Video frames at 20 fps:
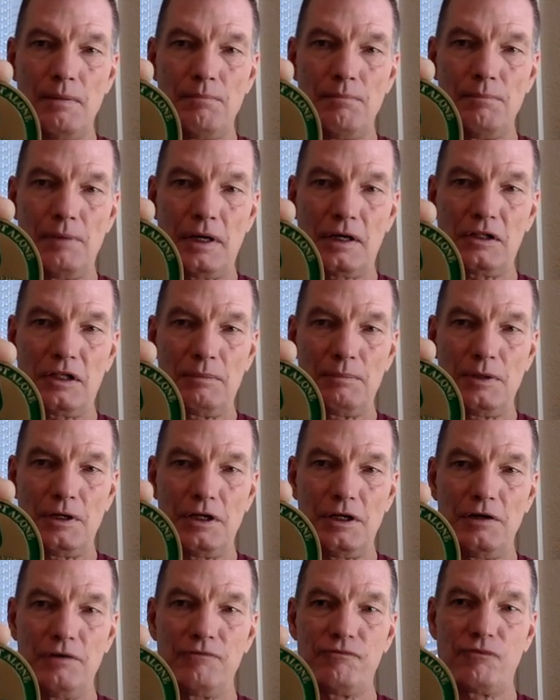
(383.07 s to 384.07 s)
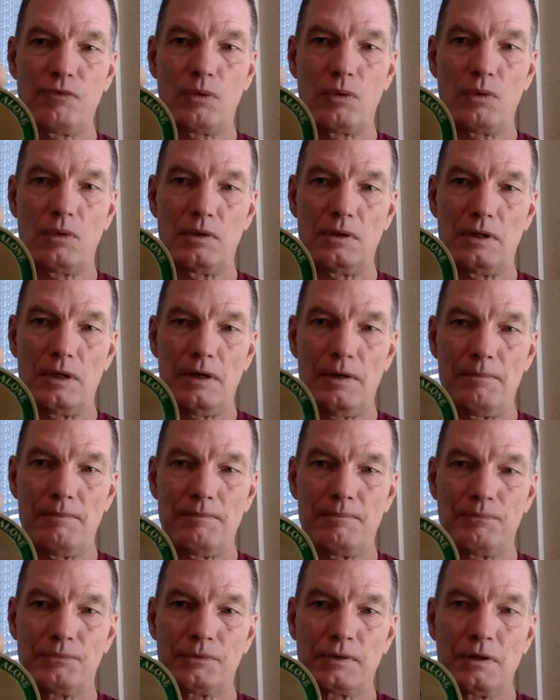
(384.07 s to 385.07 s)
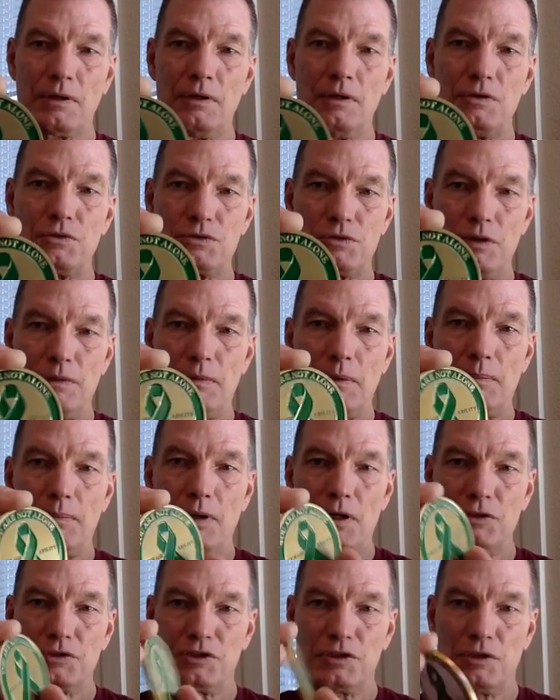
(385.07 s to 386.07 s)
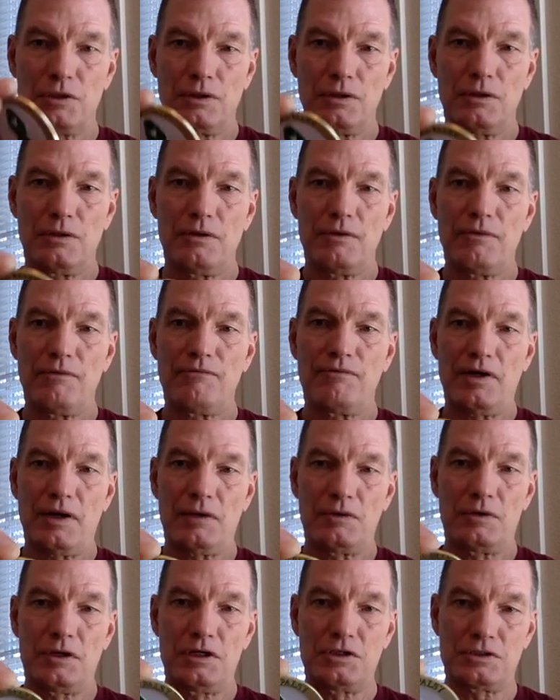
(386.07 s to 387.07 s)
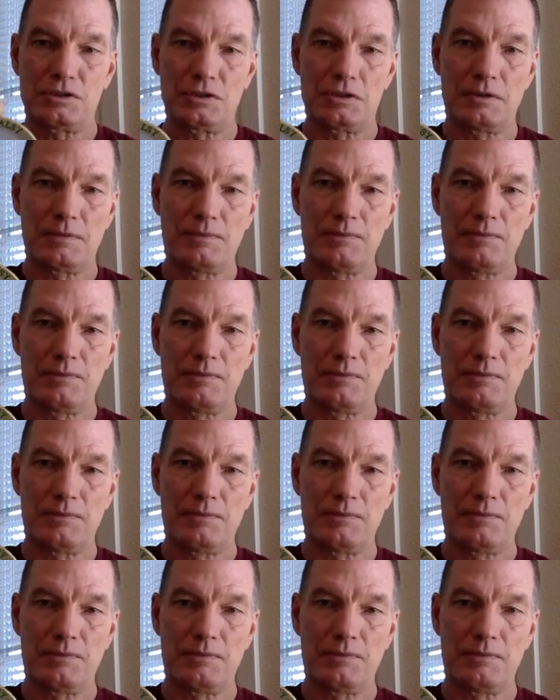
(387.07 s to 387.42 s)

Make Lemonade for uh, Cerebral Palsy Foundation,